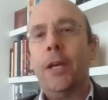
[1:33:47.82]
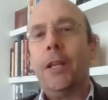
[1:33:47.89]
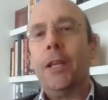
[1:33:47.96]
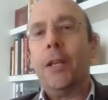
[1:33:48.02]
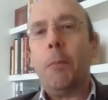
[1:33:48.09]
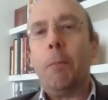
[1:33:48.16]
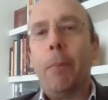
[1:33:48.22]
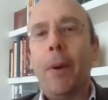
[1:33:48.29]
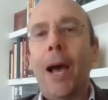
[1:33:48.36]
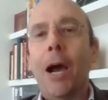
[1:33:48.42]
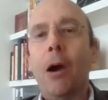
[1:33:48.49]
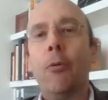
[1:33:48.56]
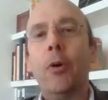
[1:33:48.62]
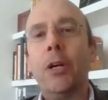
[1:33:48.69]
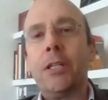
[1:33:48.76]
the
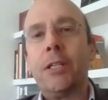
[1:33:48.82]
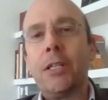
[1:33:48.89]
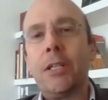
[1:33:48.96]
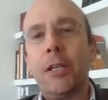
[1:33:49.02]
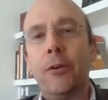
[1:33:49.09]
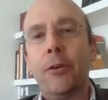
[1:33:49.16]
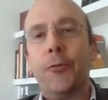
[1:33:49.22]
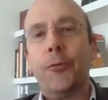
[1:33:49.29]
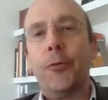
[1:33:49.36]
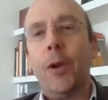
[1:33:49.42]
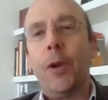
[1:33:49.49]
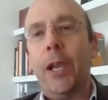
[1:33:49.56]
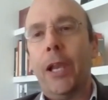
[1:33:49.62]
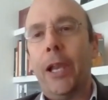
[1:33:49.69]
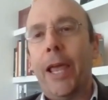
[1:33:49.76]
powers of
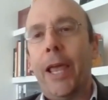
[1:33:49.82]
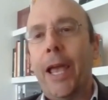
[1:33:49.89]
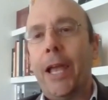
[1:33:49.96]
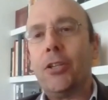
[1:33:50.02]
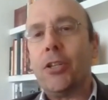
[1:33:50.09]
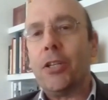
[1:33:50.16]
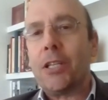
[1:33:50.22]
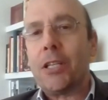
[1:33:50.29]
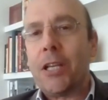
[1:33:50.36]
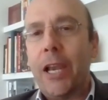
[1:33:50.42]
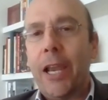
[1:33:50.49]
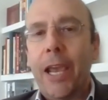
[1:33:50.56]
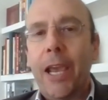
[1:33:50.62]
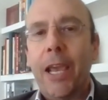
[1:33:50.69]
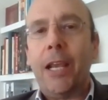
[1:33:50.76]

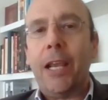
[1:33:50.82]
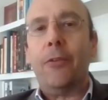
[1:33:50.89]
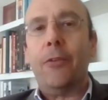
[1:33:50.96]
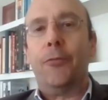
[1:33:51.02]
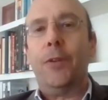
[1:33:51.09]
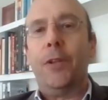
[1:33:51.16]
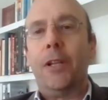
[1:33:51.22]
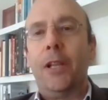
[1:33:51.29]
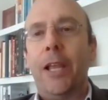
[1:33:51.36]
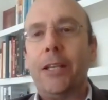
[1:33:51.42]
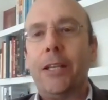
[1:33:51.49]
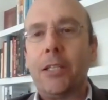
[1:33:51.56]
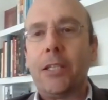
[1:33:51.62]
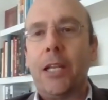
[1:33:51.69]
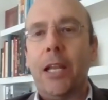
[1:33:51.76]
the
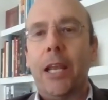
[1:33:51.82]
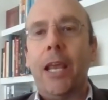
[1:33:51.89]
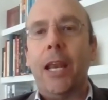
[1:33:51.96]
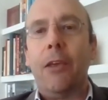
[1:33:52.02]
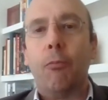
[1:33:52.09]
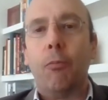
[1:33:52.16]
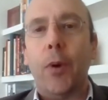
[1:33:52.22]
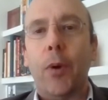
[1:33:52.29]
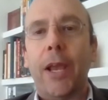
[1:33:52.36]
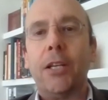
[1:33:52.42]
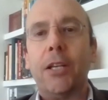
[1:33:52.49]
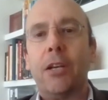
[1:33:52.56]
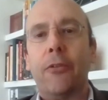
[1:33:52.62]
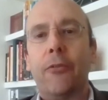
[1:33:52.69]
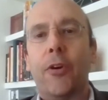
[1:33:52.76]
legislative
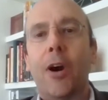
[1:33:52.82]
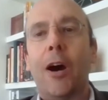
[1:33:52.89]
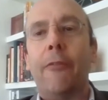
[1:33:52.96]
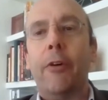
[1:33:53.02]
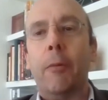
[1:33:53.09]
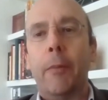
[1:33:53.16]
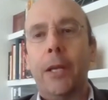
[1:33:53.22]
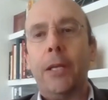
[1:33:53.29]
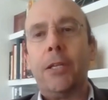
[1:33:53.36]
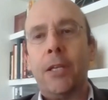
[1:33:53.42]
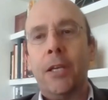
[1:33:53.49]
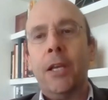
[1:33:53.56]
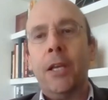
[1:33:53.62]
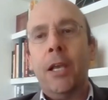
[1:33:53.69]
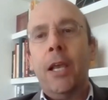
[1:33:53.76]
branch of government
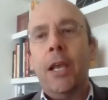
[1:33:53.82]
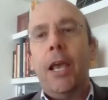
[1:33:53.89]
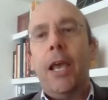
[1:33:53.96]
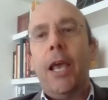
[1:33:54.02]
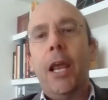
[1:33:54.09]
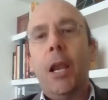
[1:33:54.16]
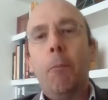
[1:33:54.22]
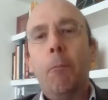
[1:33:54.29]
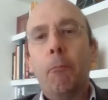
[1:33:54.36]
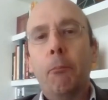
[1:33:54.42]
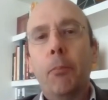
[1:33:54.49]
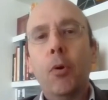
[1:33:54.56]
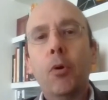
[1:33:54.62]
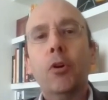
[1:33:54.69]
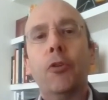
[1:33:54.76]
and
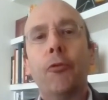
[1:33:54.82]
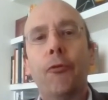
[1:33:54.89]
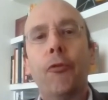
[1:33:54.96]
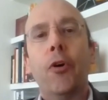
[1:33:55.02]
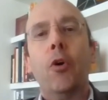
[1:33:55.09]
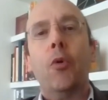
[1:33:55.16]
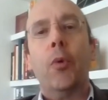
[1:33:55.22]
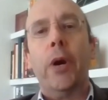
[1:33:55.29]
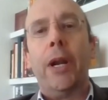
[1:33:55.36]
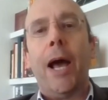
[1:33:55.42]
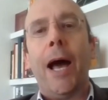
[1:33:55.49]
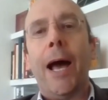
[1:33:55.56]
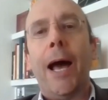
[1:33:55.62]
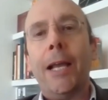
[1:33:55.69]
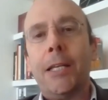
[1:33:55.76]
push forward
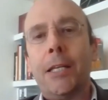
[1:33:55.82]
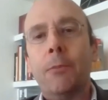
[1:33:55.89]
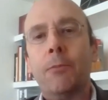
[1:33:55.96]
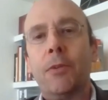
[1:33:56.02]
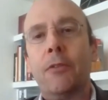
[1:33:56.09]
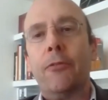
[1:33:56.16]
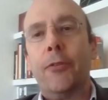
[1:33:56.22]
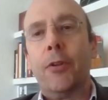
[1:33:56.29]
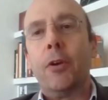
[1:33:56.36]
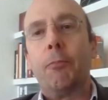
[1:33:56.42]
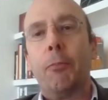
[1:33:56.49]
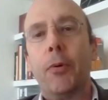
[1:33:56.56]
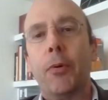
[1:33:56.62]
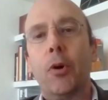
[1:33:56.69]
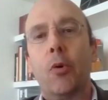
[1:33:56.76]
items of the
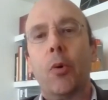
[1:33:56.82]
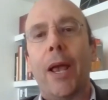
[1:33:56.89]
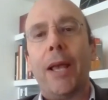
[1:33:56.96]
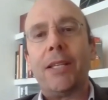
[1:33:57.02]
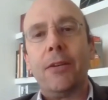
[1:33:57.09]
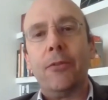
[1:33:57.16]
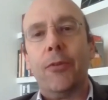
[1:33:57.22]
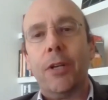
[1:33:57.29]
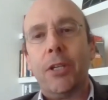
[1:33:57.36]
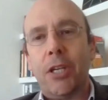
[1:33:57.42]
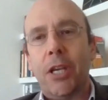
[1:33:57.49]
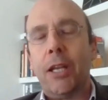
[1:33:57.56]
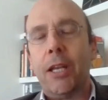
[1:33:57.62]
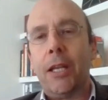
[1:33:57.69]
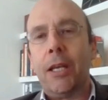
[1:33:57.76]
progressive
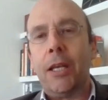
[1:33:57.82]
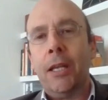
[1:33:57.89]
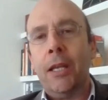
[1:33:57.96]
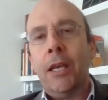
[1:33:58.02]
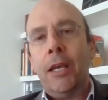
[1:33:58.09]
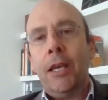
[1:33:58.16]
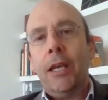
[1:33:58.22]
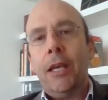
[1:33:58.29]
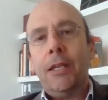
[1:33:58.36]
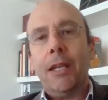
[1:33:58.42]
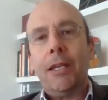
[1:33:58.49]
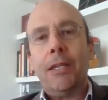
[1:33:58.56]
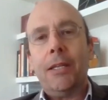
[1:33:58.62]
agenda that